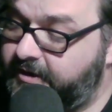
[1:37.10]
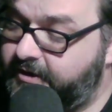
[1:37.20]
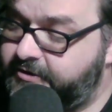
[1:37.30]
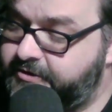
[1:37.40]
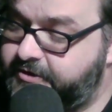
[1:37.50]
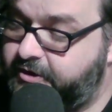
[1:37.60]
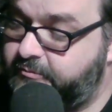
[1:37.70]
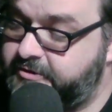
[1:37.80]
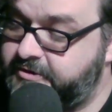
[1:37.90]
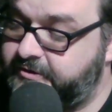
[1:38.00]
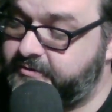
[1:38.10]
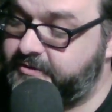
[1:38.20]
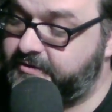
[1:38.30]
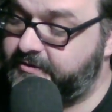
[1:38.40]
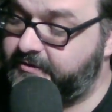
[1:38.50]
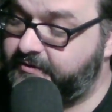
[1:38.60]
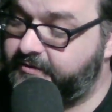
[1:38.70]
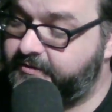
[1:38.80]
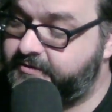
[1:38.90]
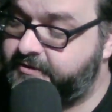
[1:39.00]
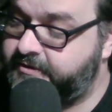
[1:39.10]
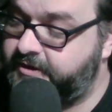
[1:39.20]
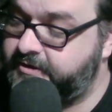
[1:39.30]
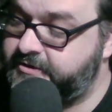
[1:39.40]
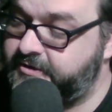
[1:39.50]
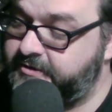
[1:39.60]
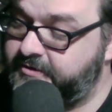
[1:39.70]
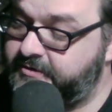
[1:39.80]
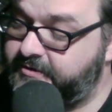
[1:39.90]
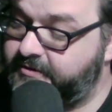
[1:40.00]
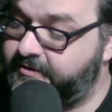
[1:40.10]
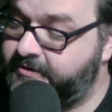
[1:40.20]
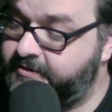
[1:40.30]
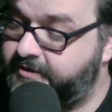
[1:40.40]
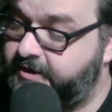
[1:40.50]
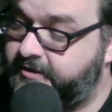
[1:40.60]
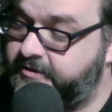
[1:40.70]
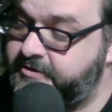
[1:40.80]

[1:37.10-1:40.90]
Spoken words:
She's comatose. It's unlikely